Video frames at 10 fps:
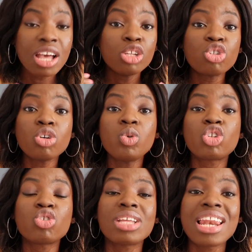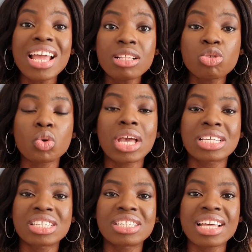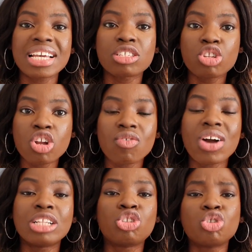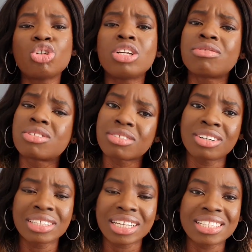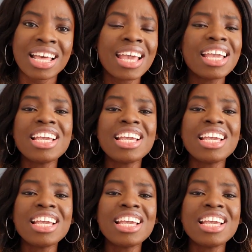So we should learn to exercise love and show love to others.